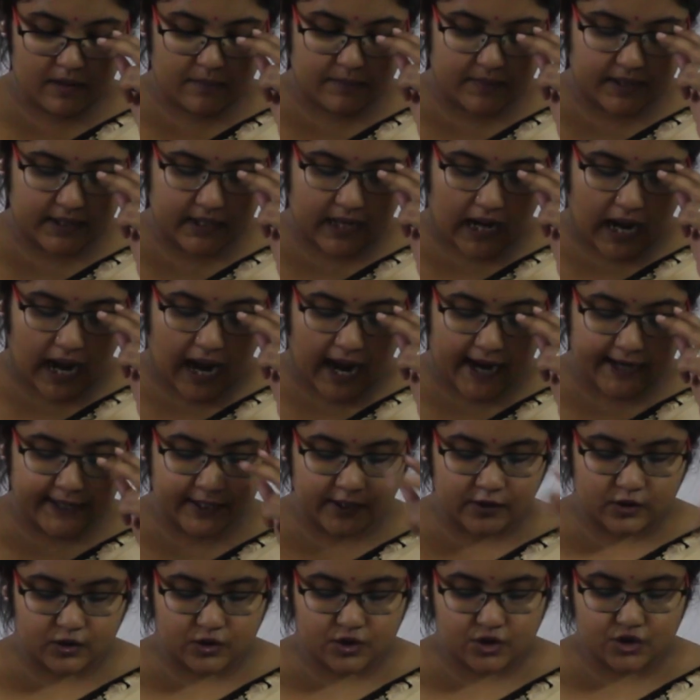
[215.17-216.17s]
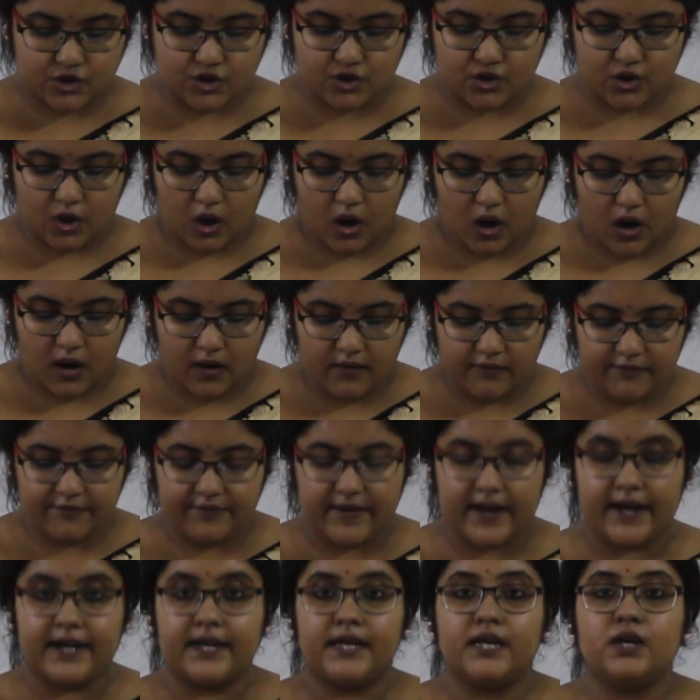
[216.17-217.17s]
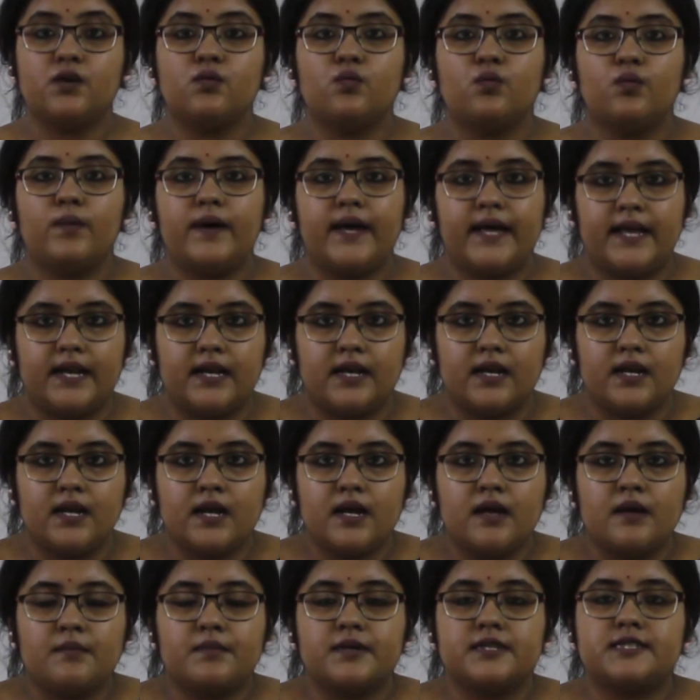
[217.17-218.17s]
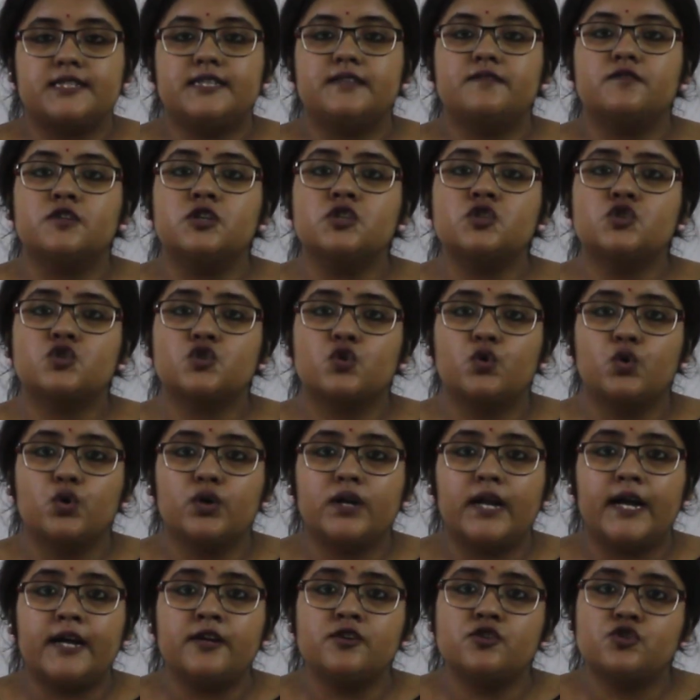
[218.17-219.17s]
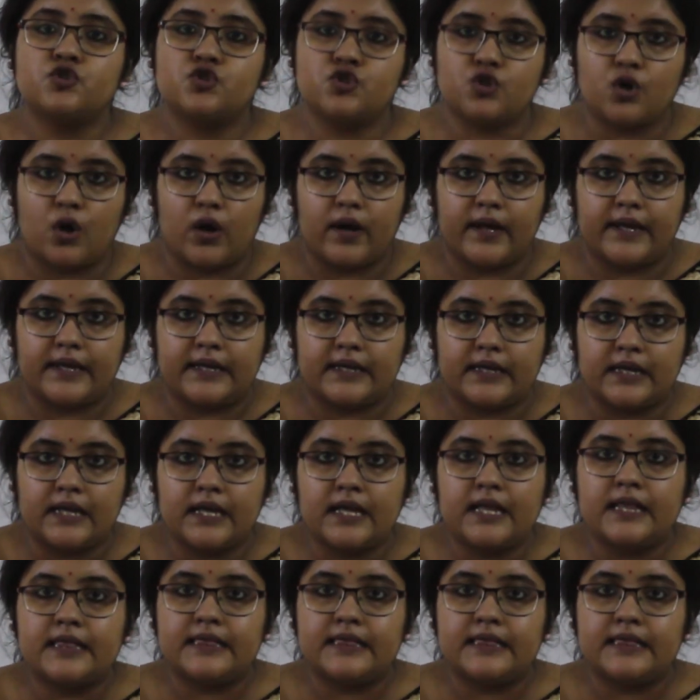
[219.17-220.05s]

But I could draw very well. But he was good at drawing.